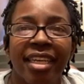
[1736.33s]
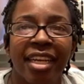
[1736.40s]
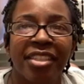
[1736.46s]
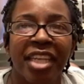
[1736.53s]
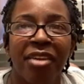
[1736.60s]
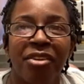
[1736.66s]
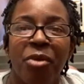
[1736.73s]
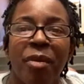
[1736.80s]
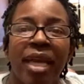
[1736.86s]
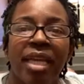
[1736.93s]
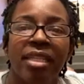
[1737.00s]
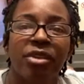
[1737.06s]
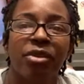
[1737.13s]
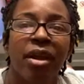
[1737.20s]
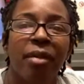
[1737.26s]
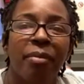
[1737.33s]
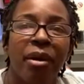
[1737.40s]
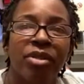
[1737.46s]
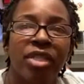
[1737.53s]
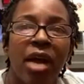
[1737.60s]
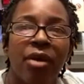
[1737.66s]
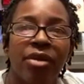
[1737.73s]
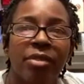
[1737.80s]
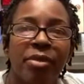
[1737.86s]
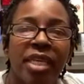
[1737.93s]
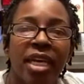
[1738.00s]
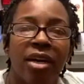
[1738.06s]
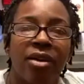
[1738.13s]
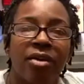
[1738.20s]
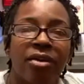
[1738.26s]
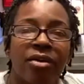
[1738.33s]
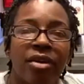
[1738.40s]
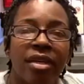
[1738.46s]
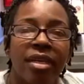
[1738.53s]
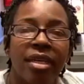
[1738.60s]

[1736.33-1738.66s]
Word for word: Cause y'all know my Instagram posts always be old.